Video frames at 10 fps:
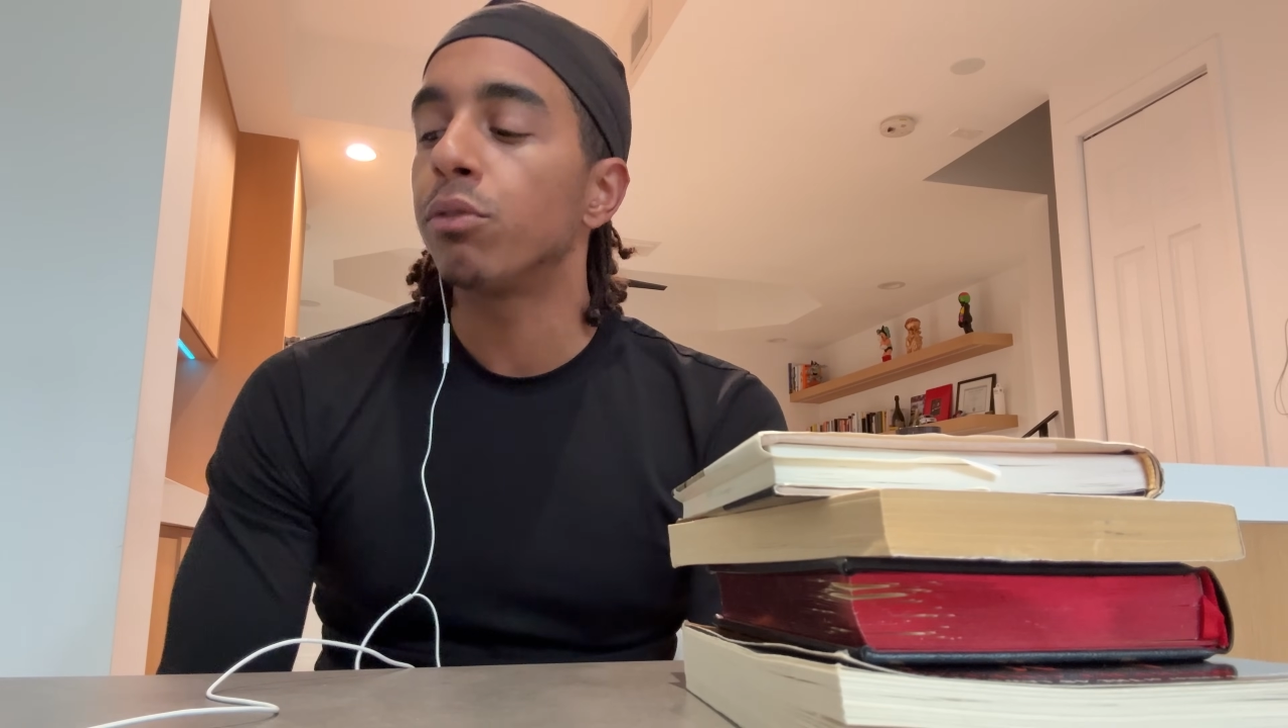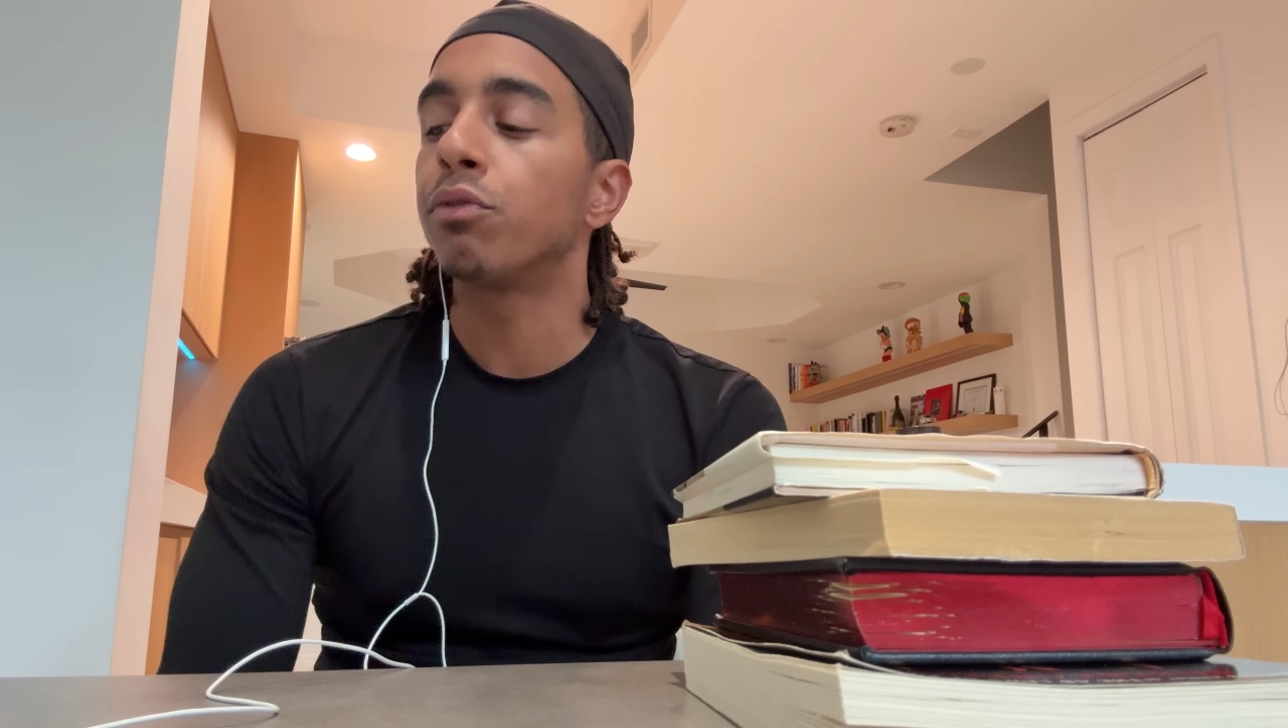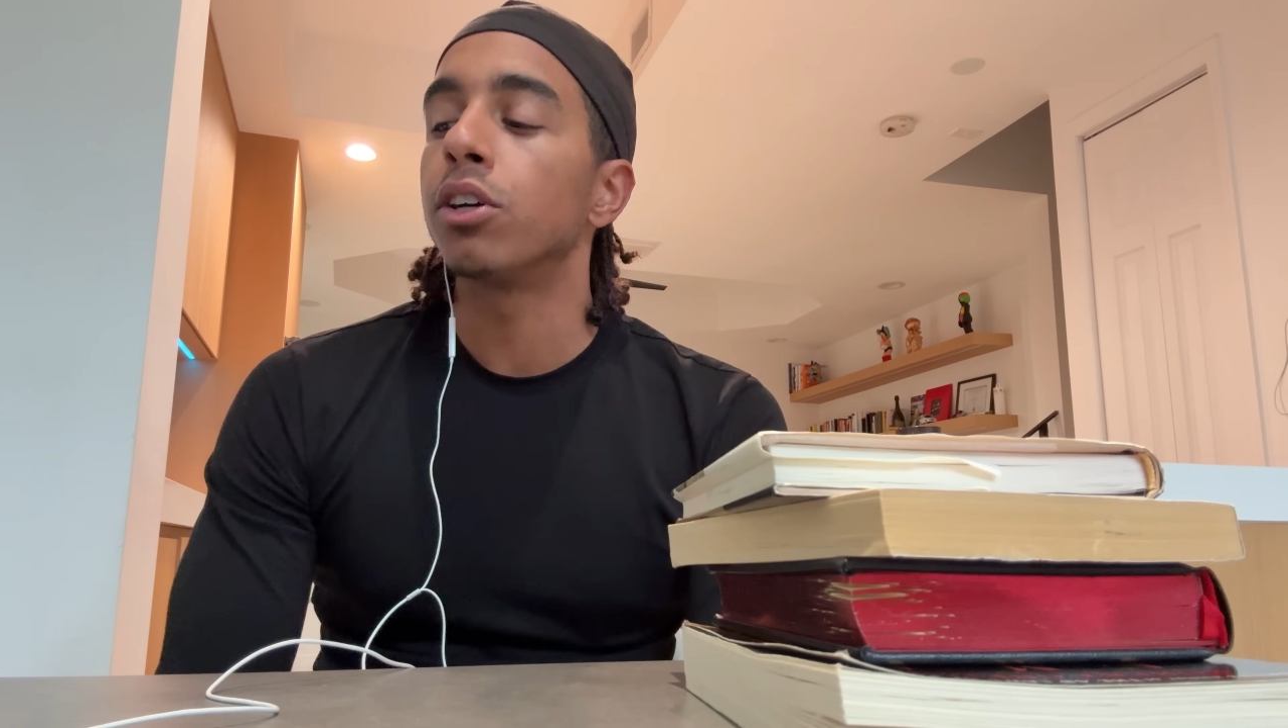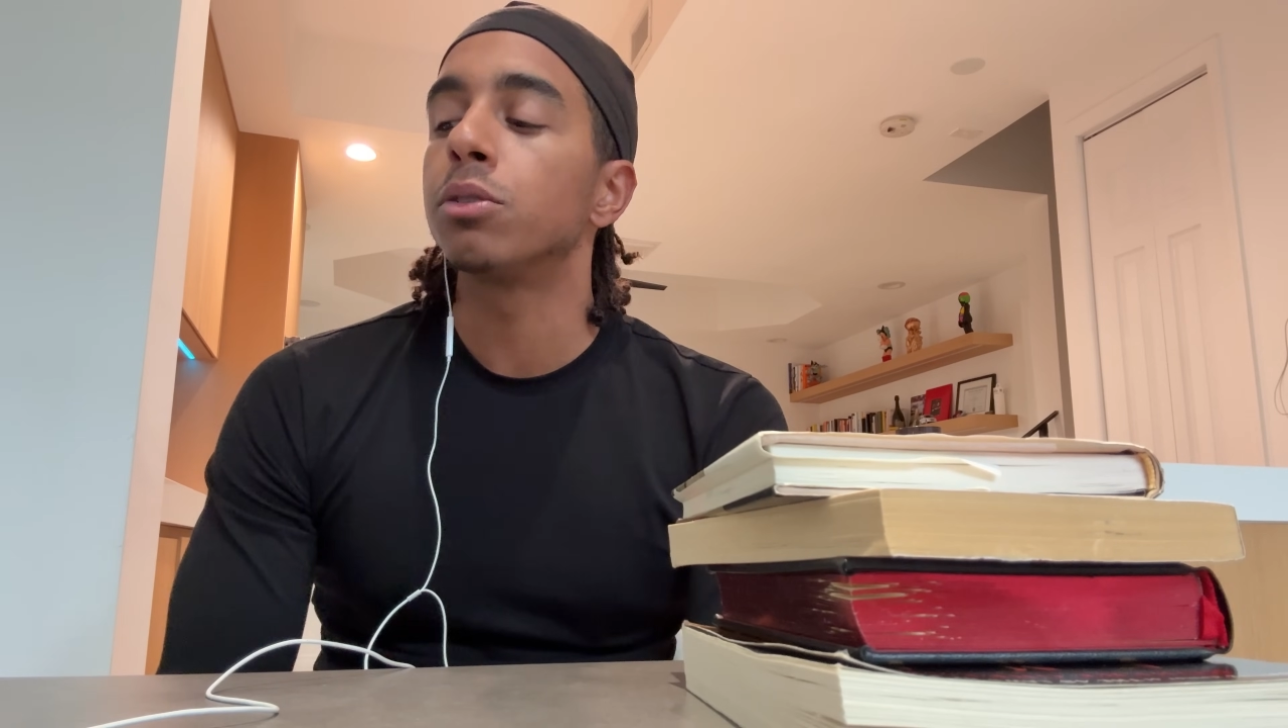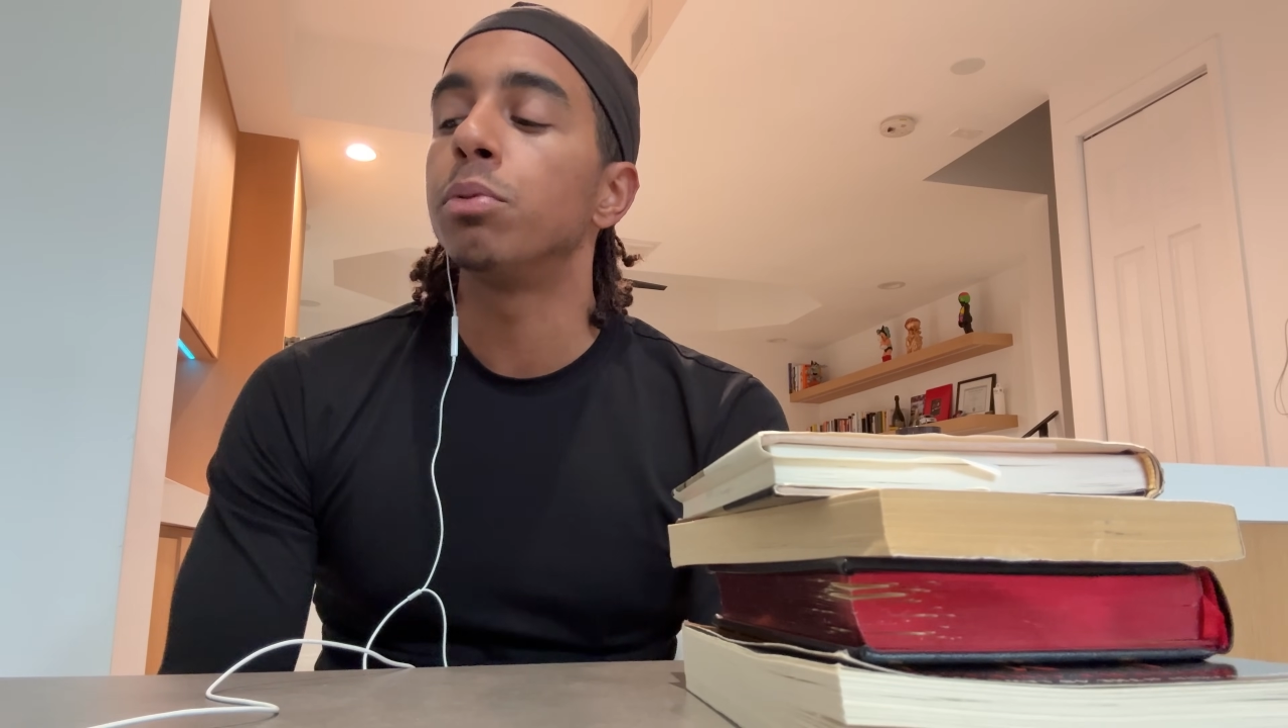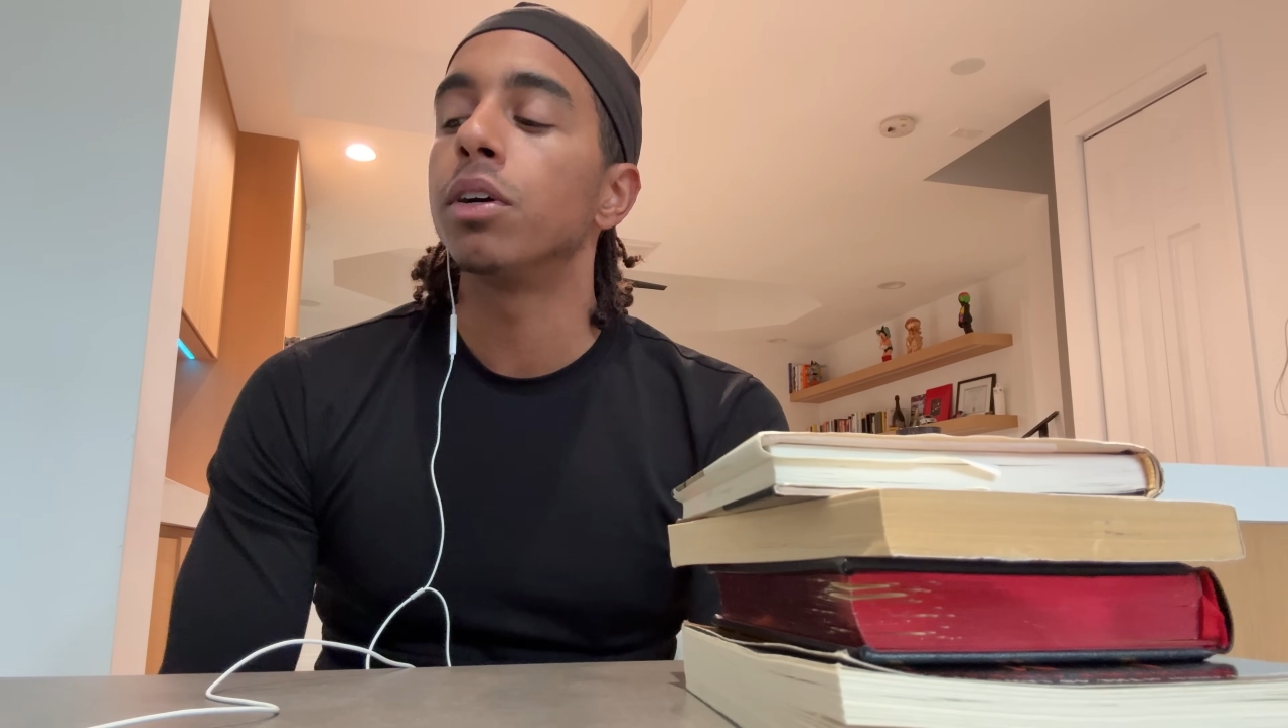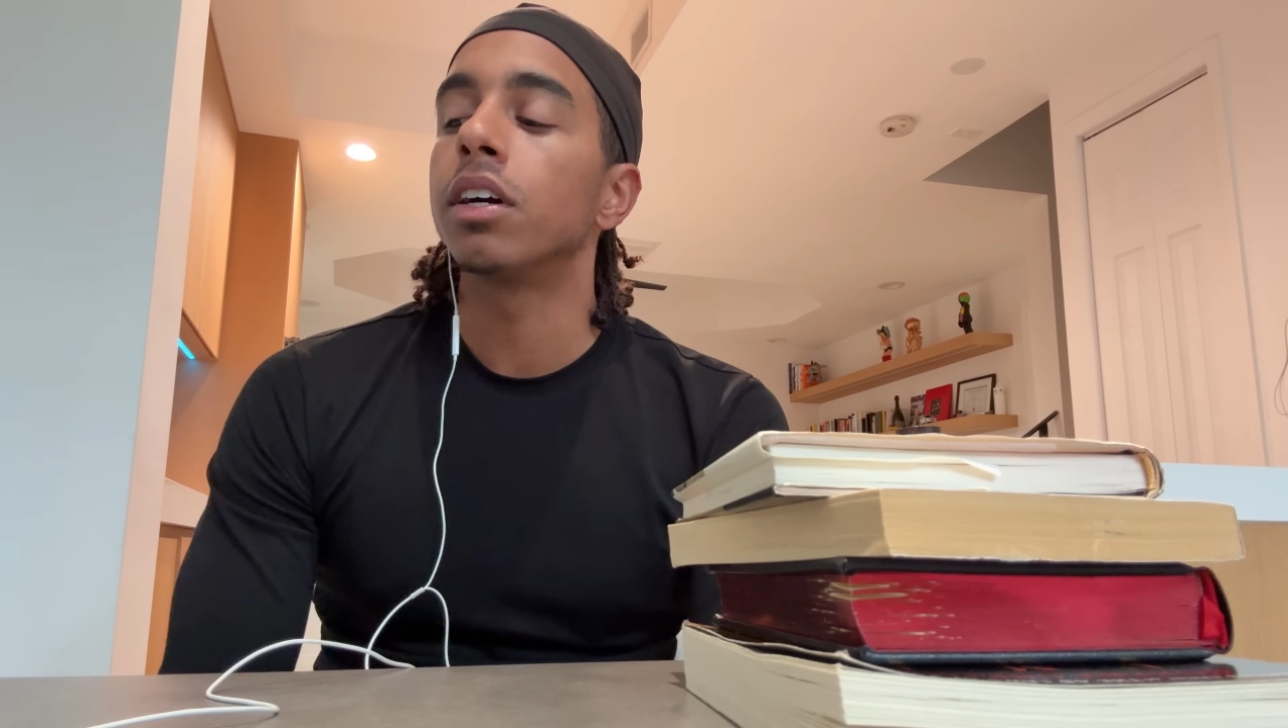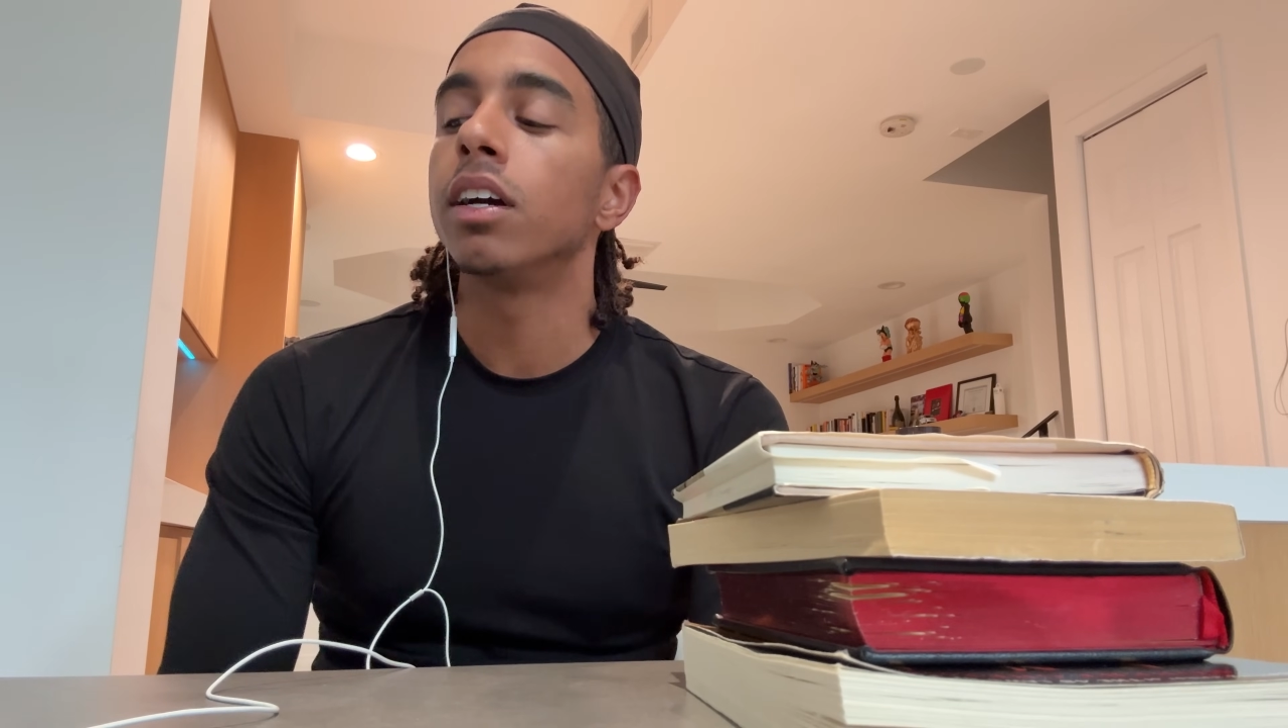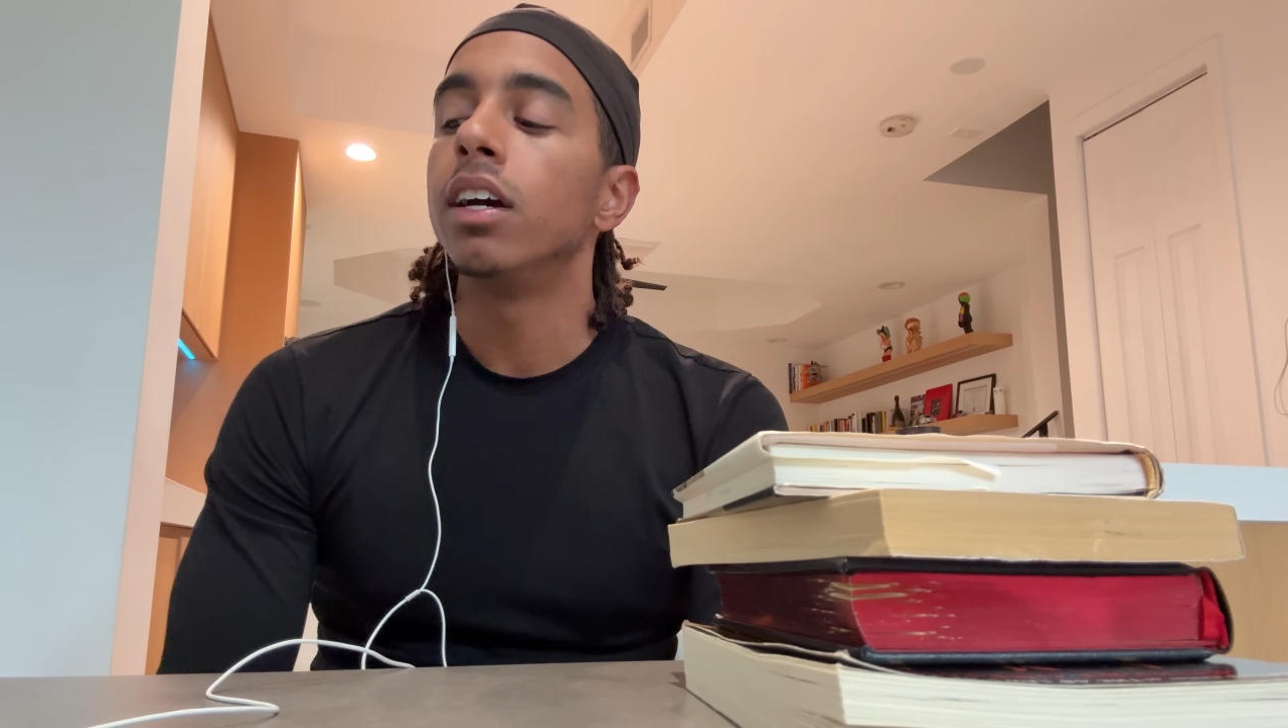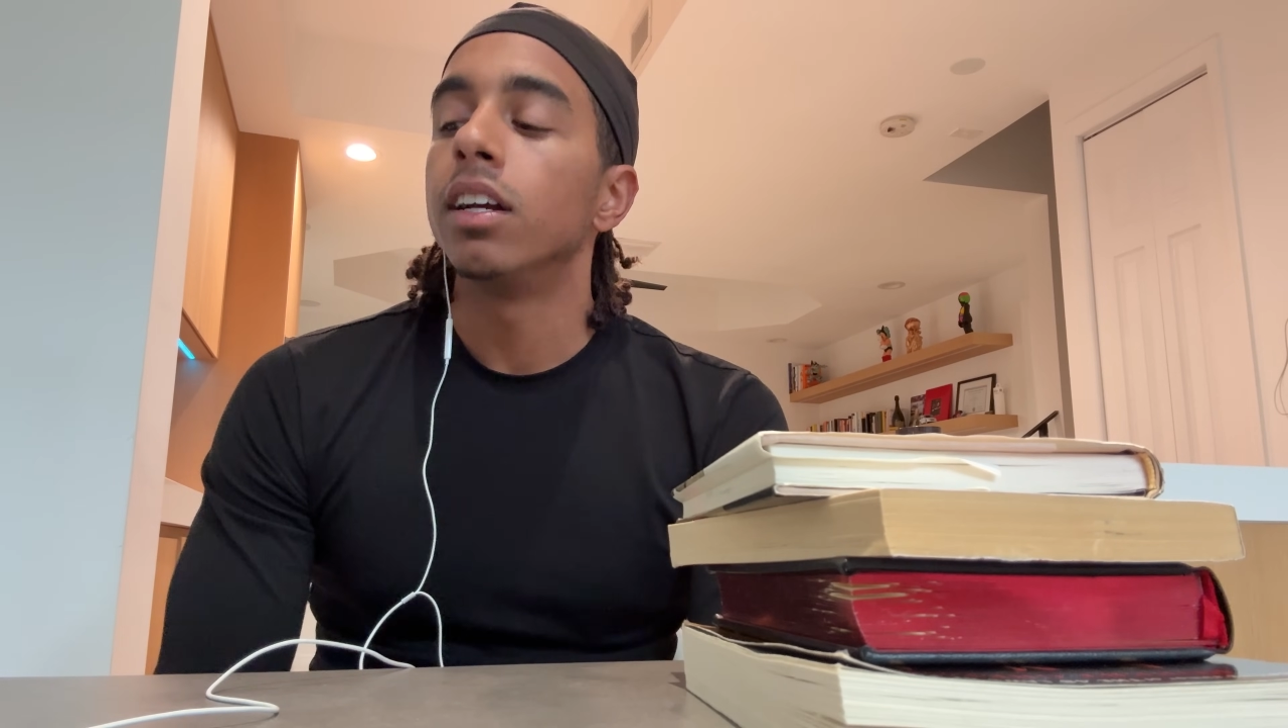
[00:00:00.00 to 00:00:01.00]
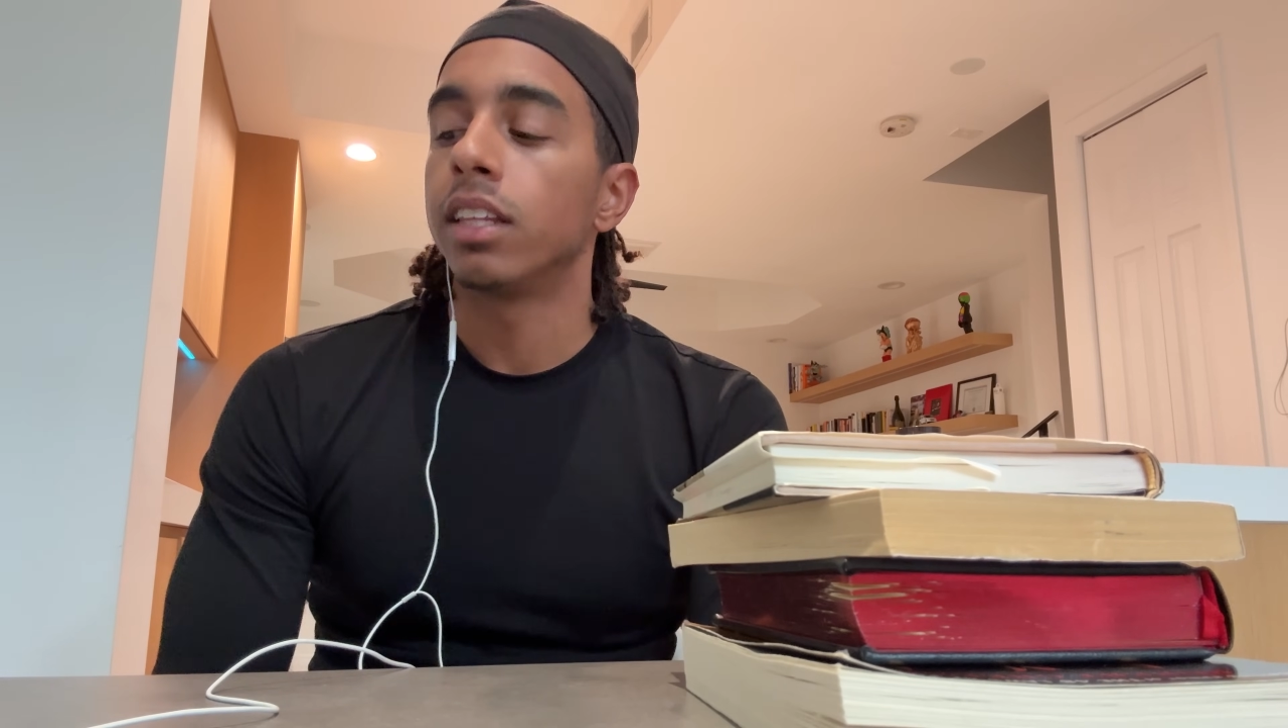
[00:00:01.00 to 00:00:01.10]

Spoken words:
first book